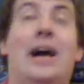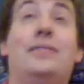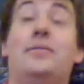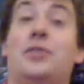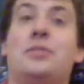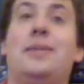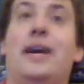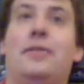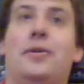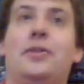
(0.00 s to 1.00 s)
trust me,
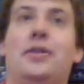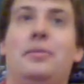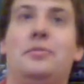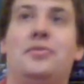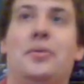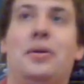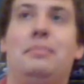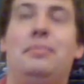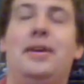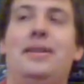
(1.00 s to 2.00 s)
I've heard it all before.
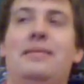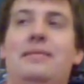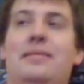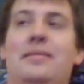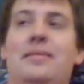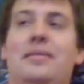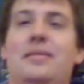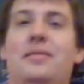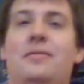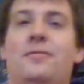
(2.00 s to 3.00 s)
But
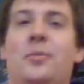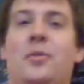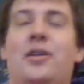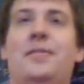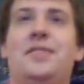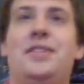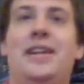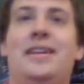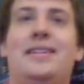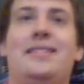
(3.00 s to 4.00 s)
from where I
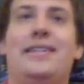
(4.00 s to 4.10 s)
stand,